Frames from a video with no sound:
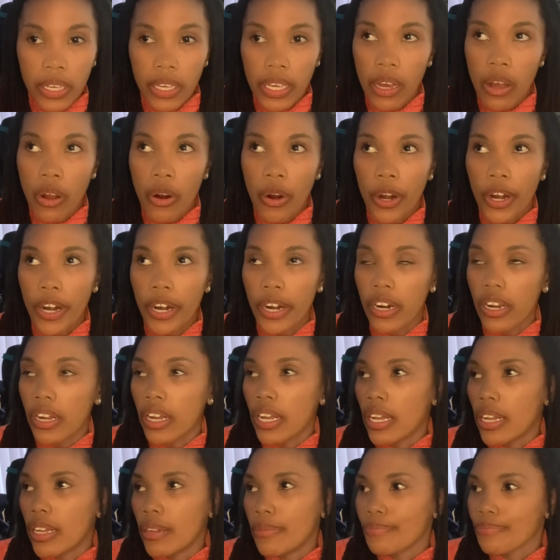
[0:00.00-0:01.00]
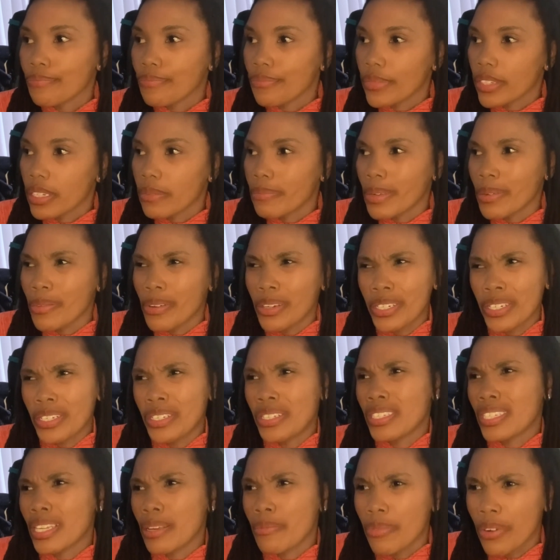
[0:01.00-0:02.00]
Or maybe I
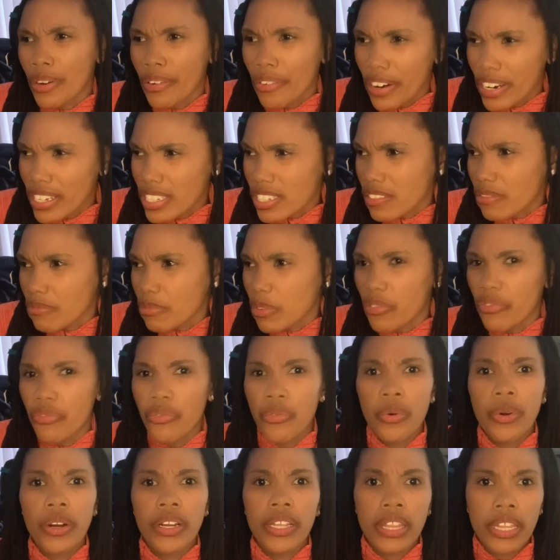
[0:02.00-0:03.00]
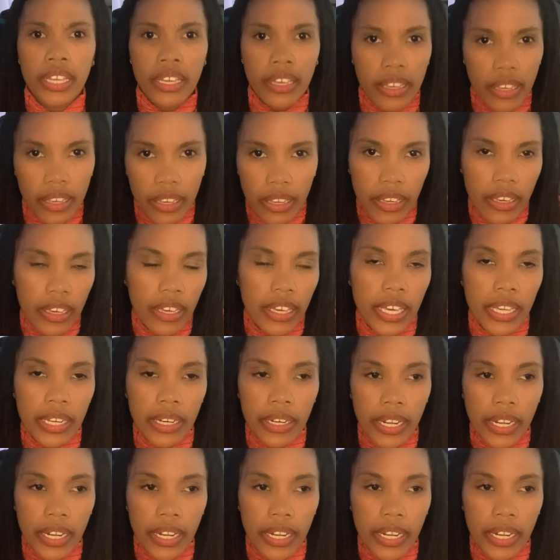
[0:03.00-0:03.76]
shouldn't say progressive, but forward thinking,